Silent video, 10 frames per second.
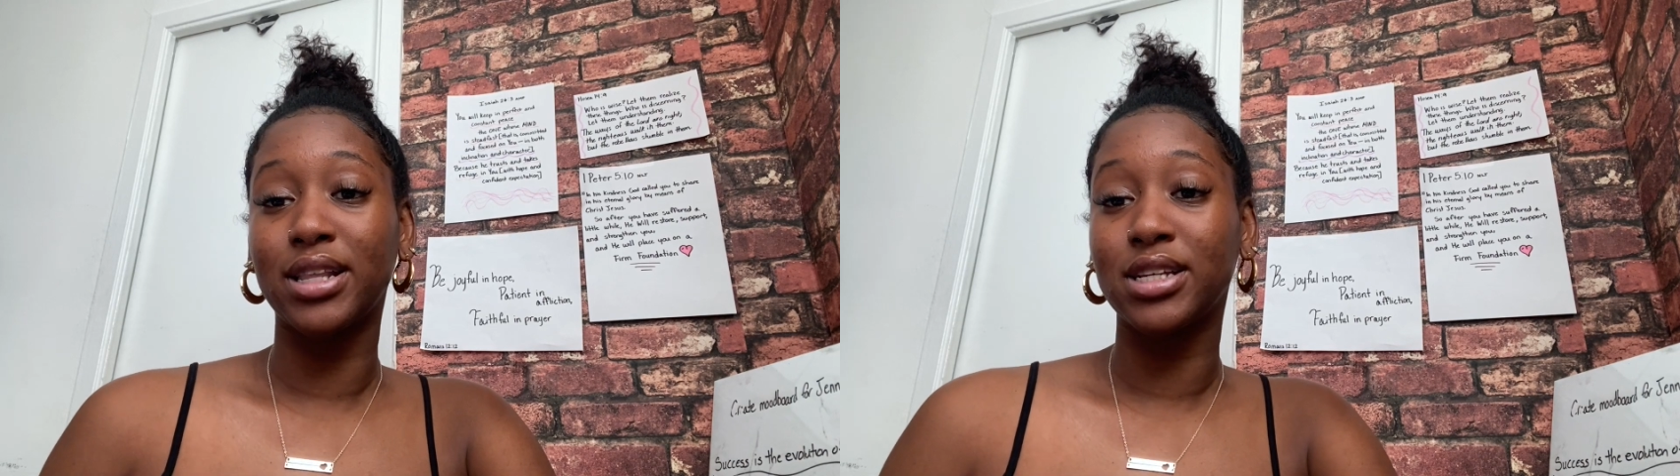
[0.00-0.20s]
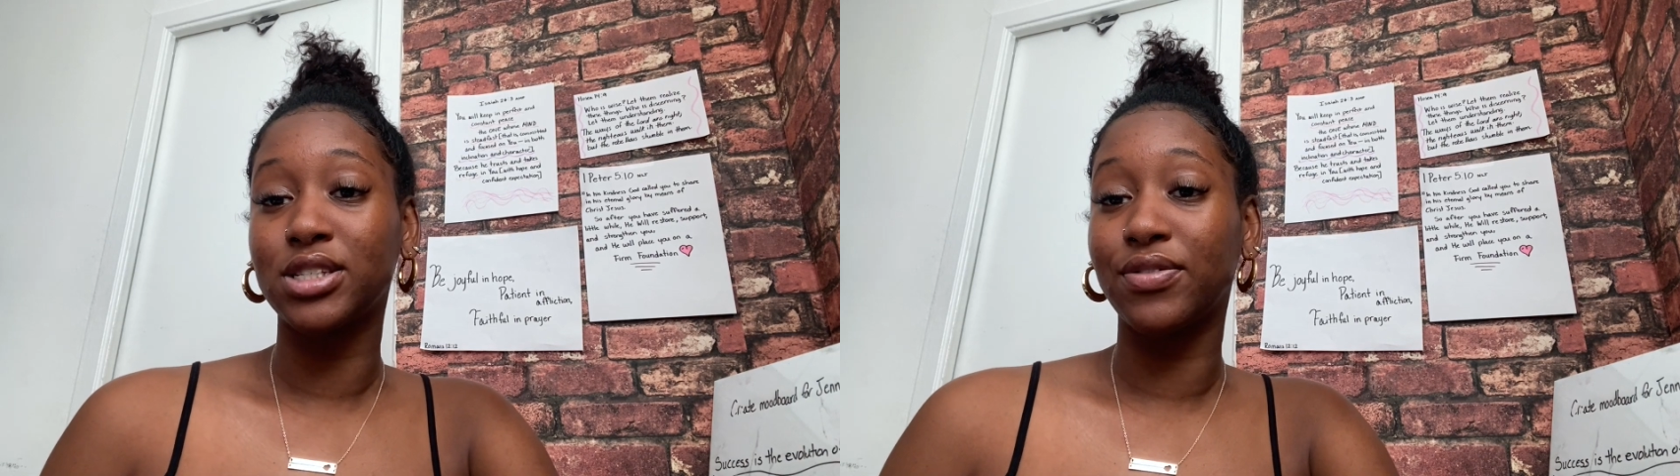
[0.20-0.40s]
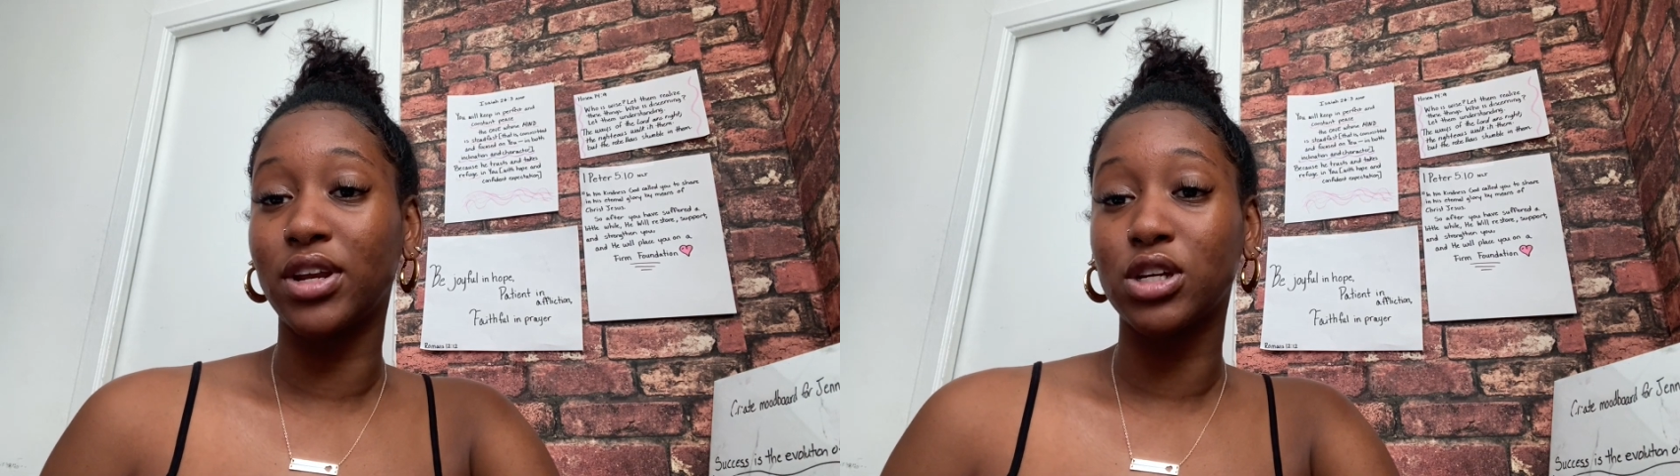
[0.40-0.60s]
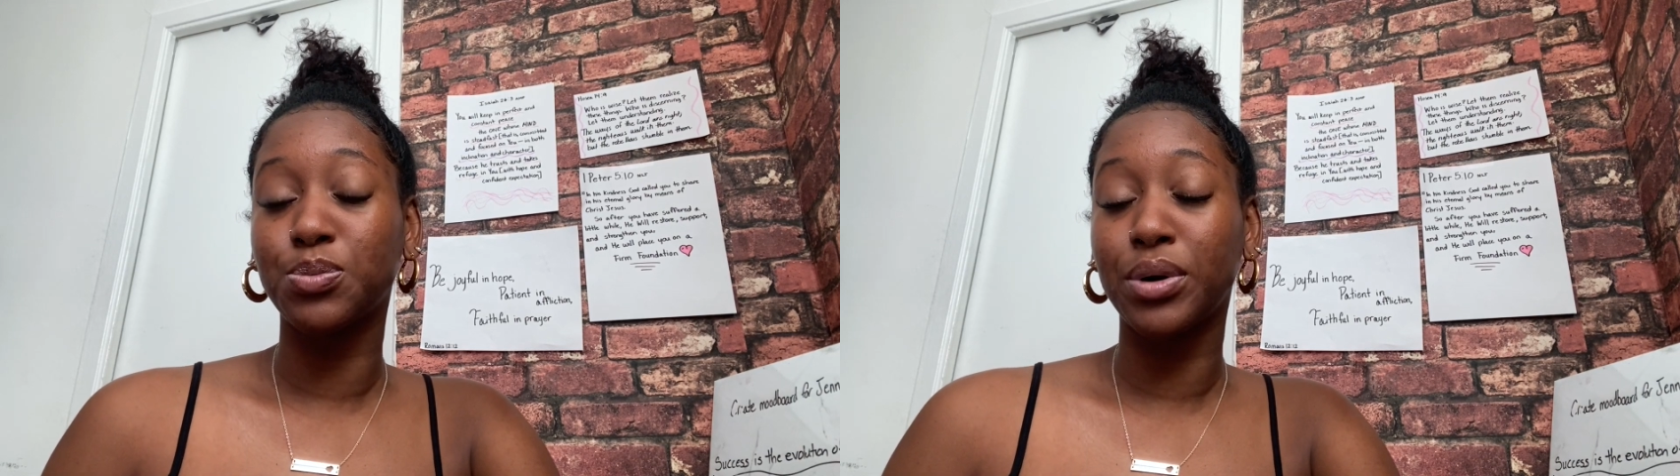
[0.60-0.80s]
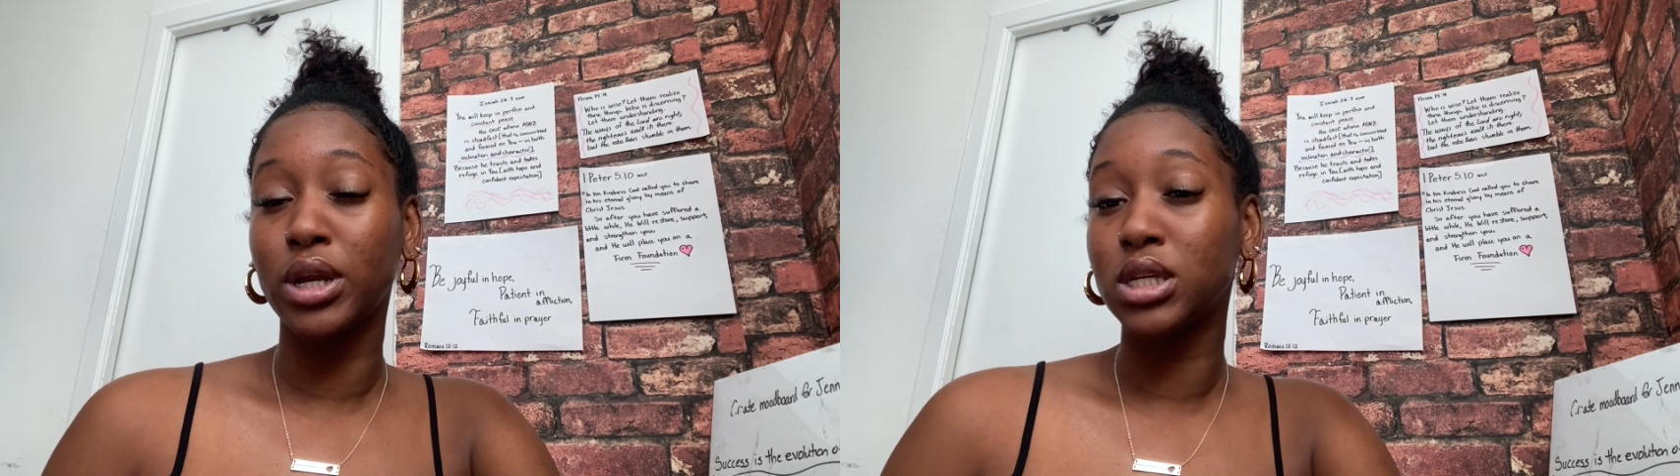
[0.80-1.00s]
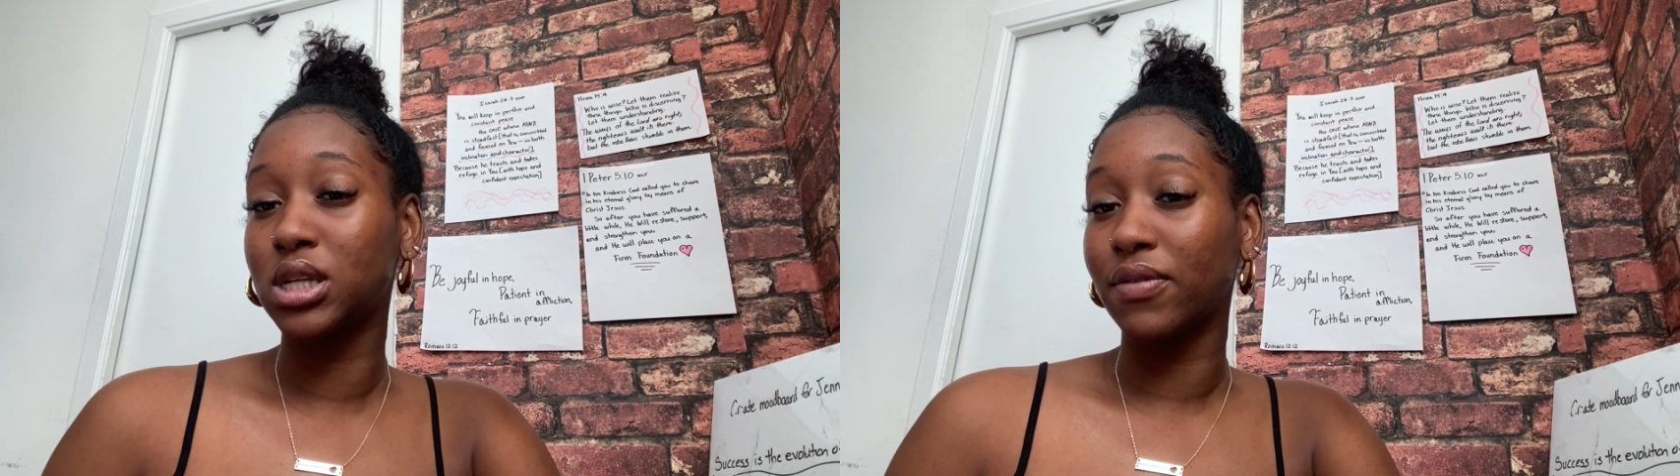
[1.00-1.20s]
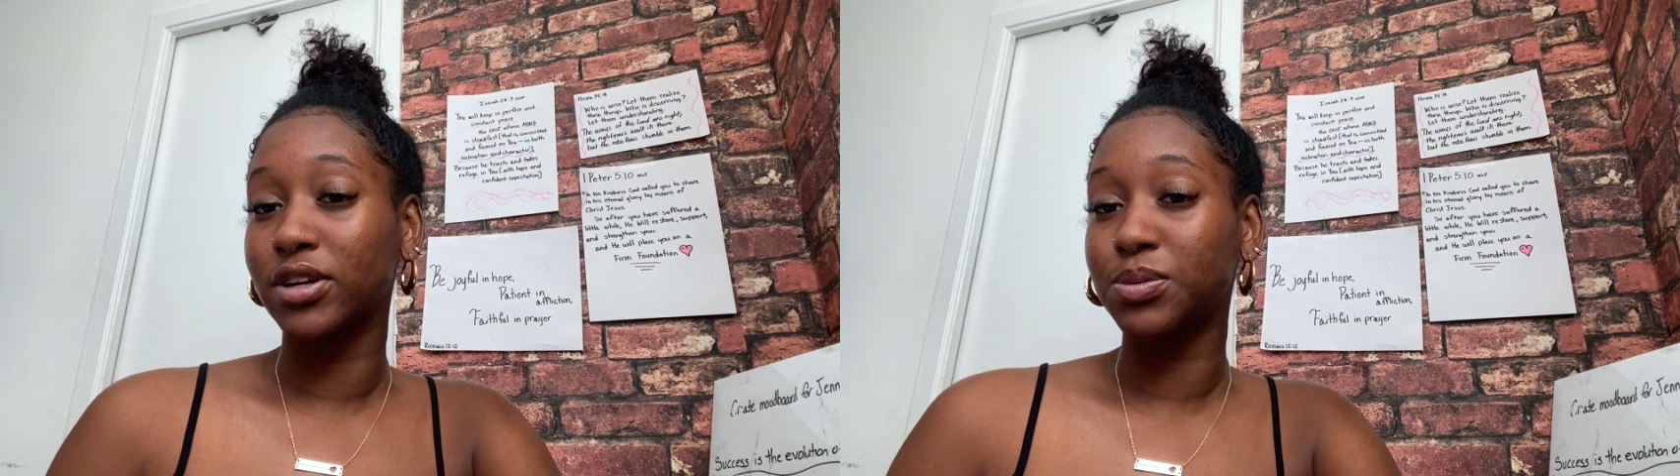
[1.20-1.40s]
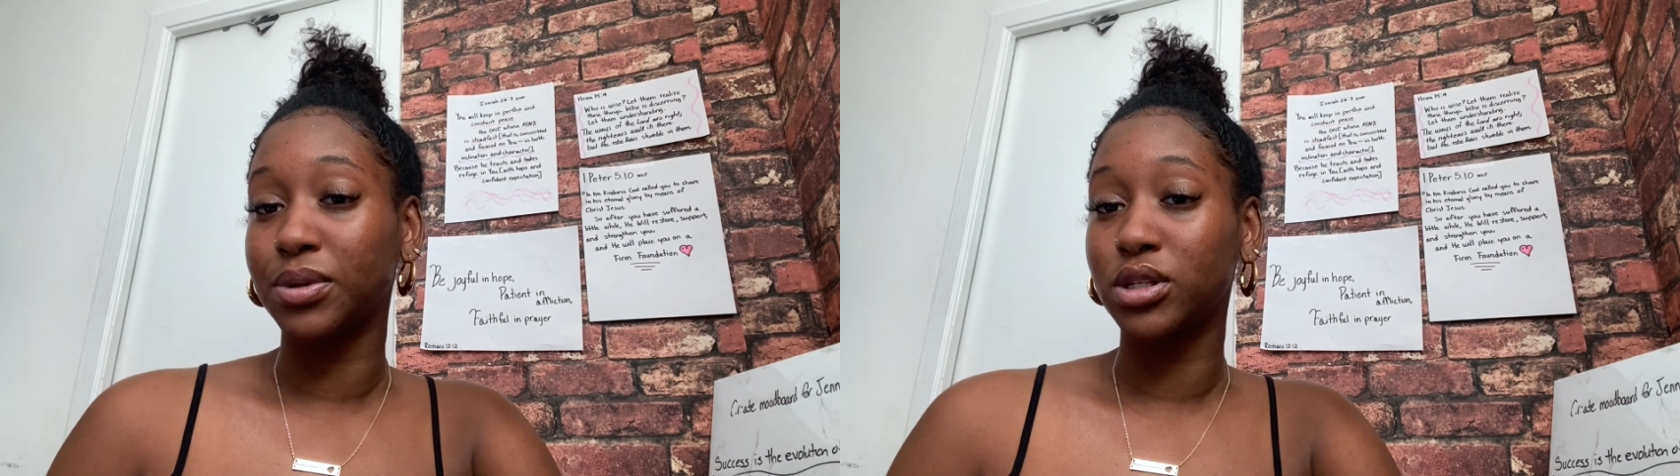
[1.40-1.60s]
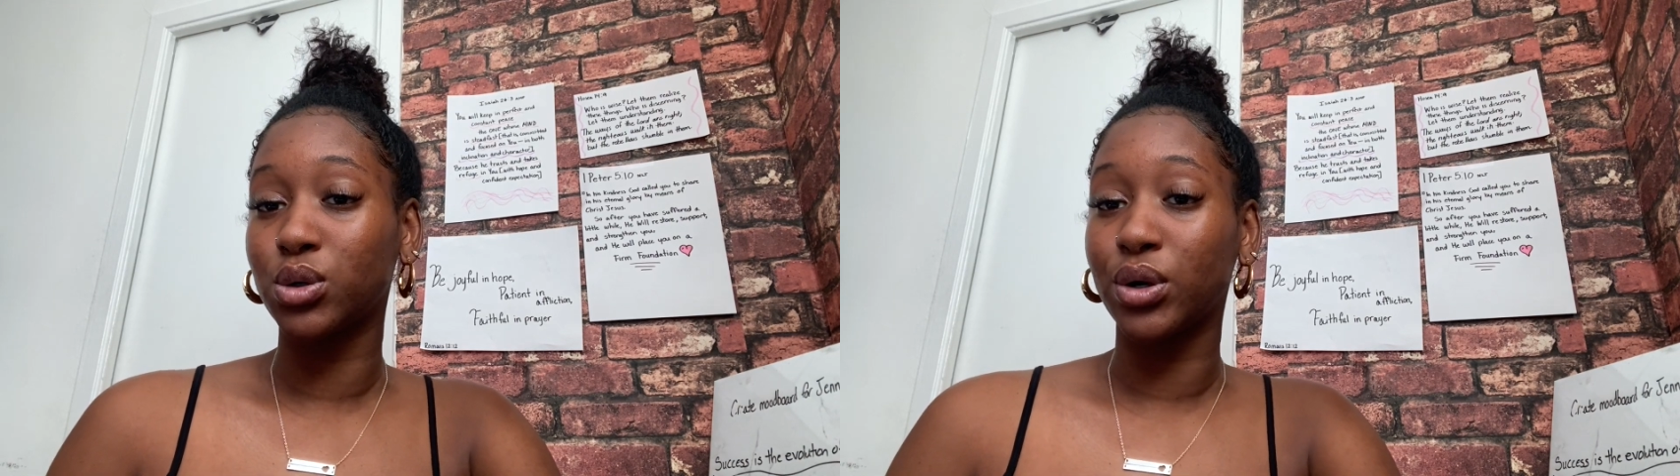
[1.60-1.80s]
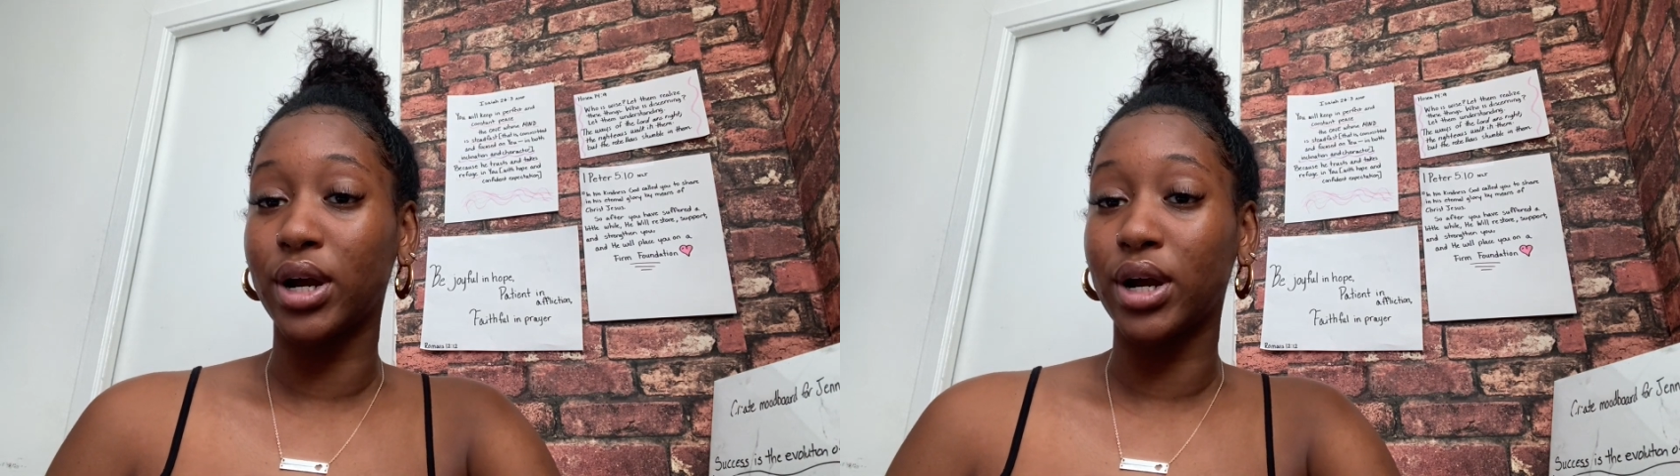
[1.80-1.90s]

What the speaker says: this video is pretty self-explanatory.